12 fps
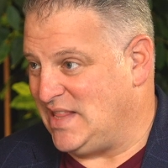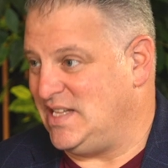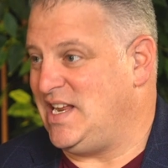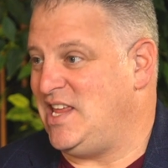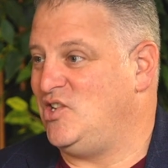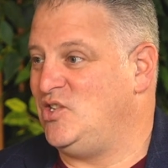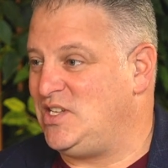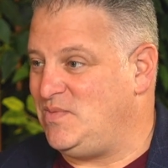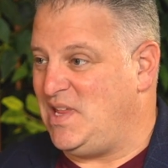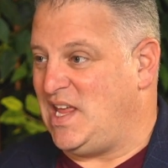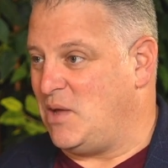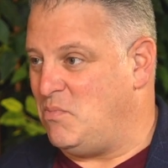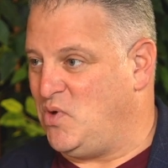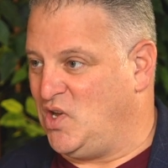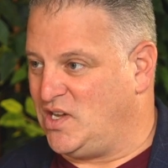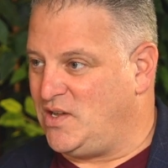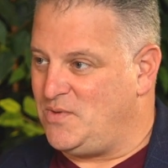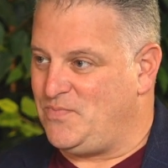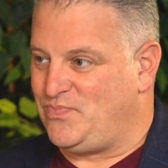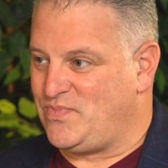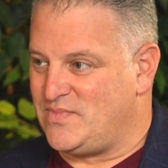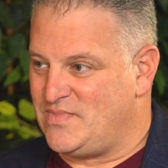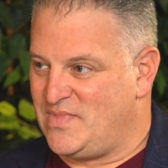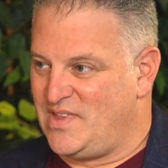the day. There used to be like a book.
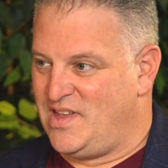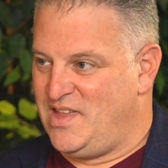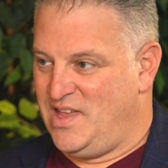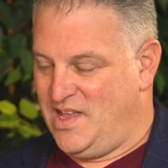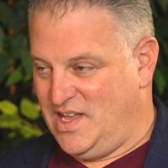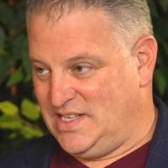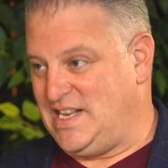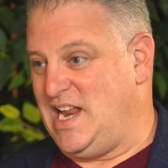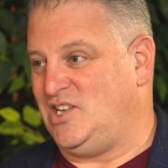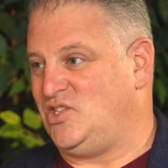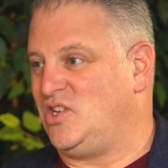Today it's all